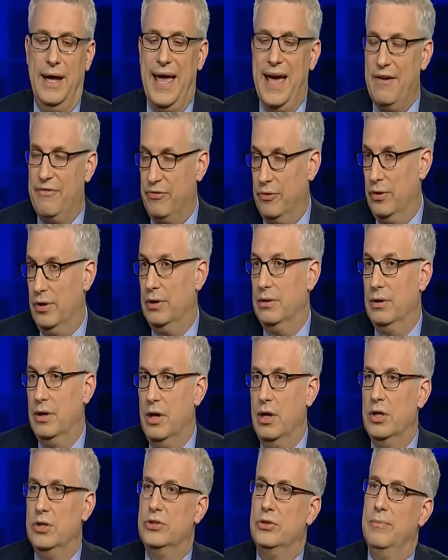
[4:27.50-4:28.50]
uh, effort
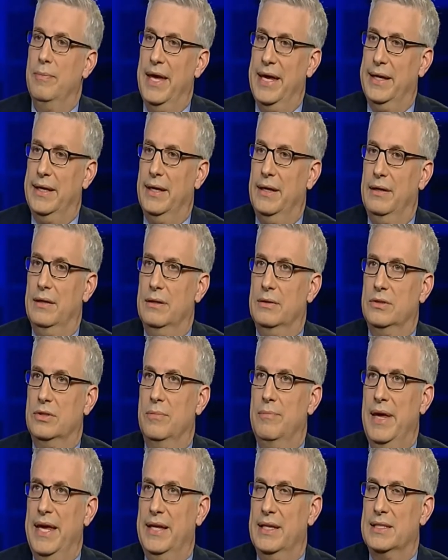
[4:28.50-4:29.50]
to make it
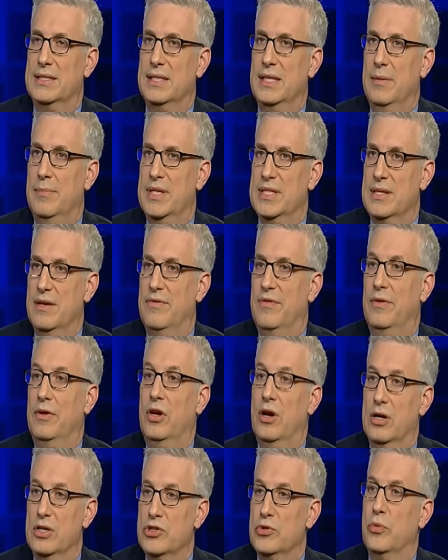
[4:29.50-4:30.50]
to make it seem as if
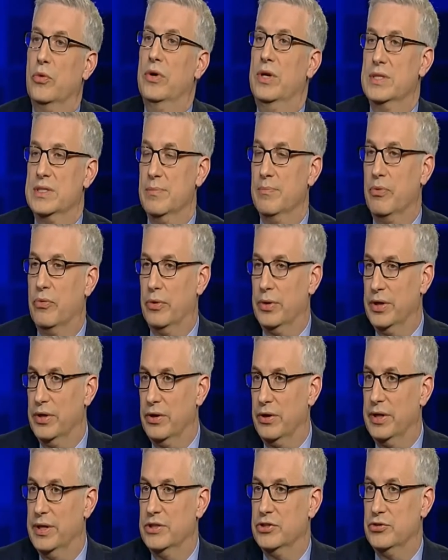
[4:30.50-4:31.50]
guns weren't as important
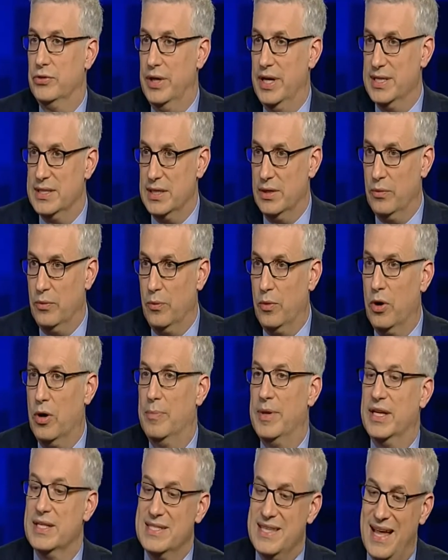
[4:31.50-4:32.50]
in our history as it
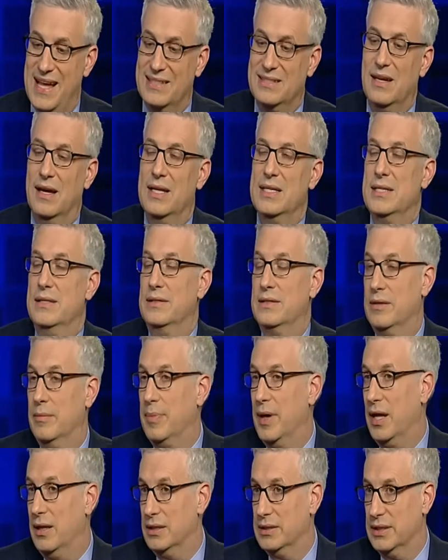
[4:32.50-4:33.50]
were, because that ties into
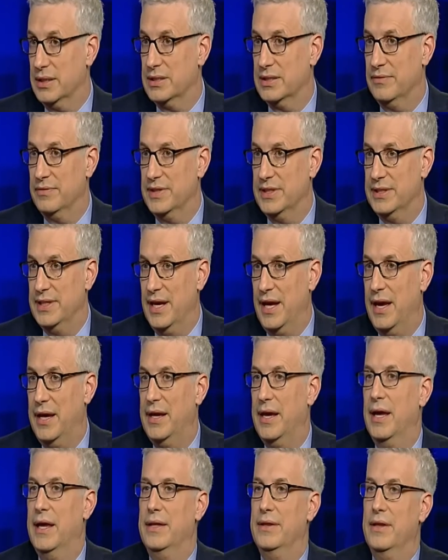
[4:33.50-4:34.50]
the politics of
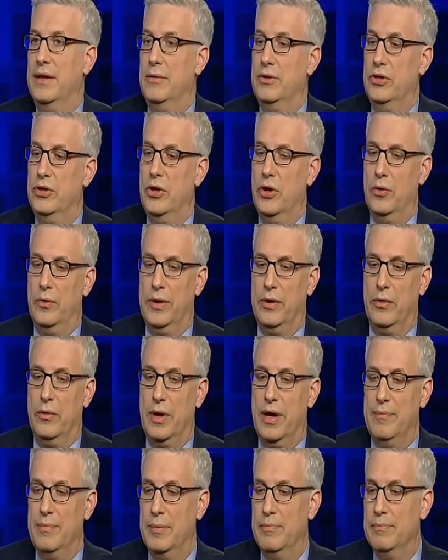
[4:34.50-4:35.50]
today. And you know,
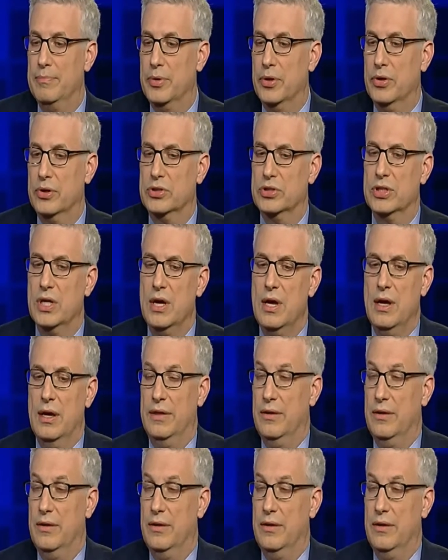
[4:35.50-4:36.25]
there have been books,